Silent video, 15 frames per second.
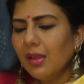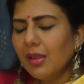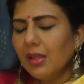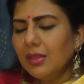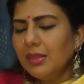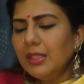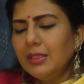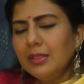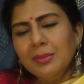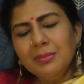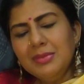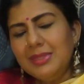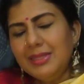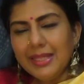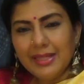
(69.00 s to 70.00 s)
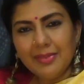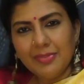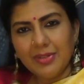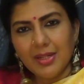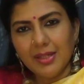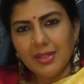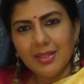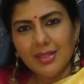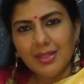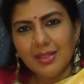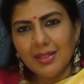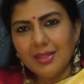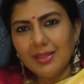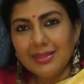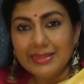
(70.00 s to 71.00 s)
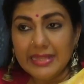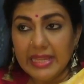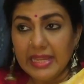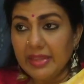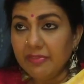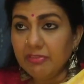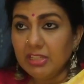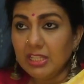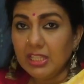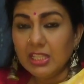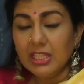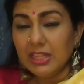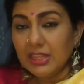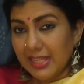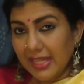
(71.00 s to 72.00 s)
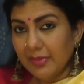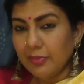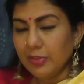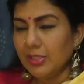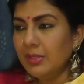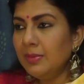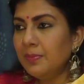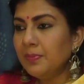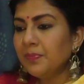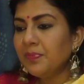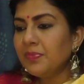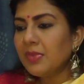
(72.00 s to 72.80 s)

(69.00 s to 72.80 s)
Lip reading: The term Deva, Devi, Devan